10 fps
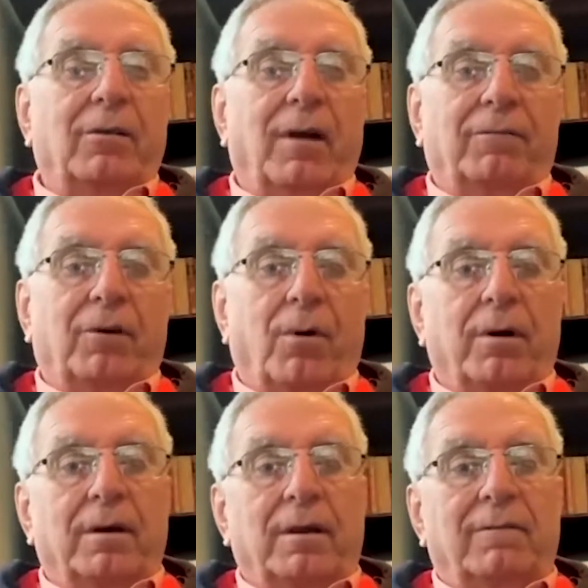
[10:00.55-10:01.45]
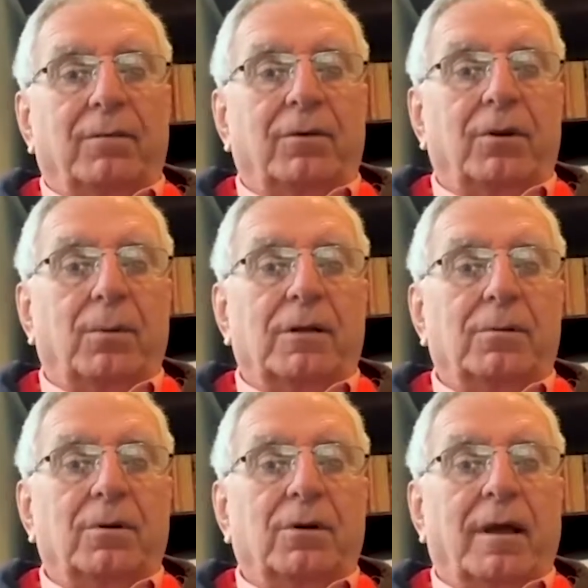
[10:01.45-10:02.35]
and you have to quarantine for 2
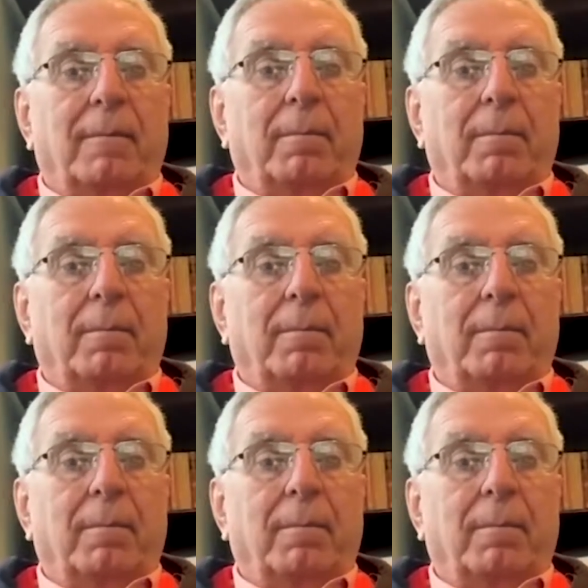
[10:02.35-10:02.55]
weeks when